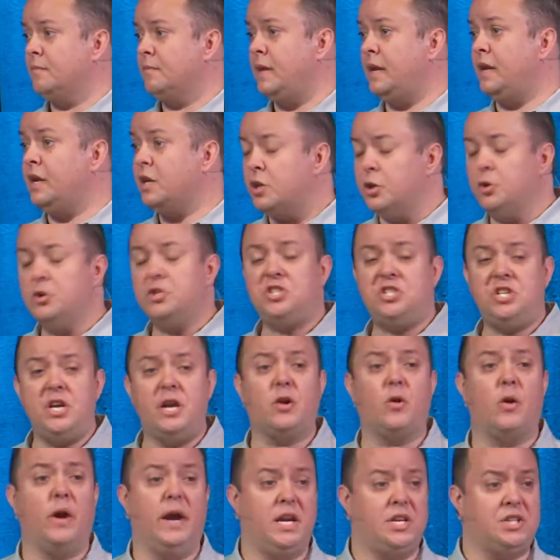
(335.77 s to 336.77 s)
It includes
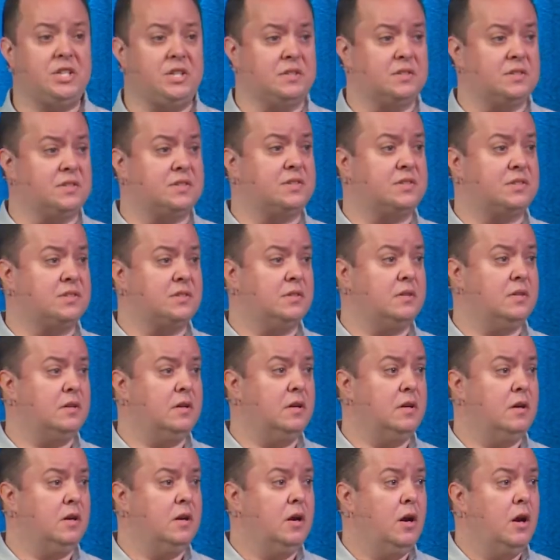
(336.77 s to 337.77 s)
generations.
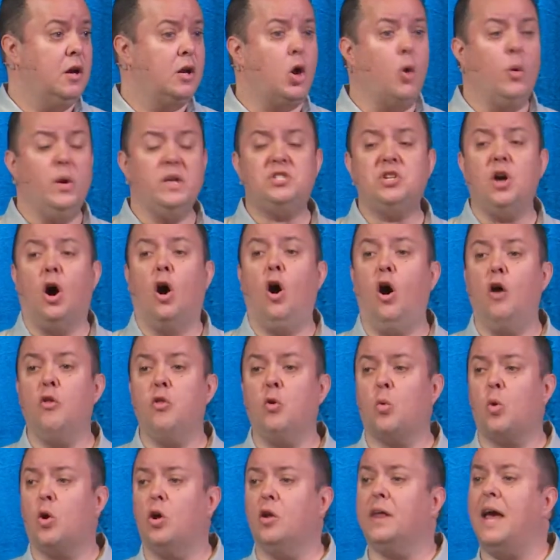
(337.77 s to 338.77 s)
Go into all the
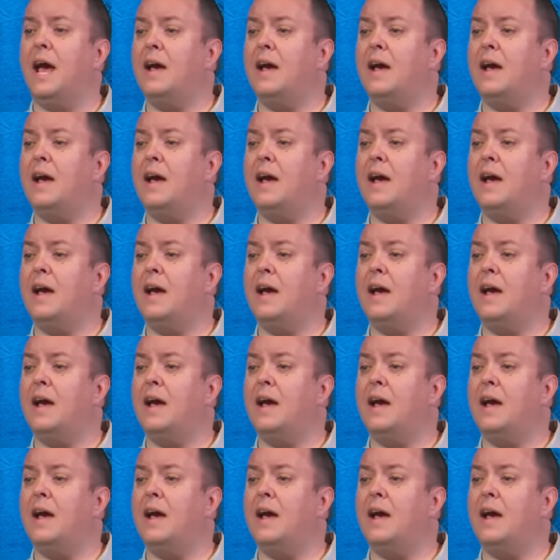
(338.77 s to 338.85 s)
world,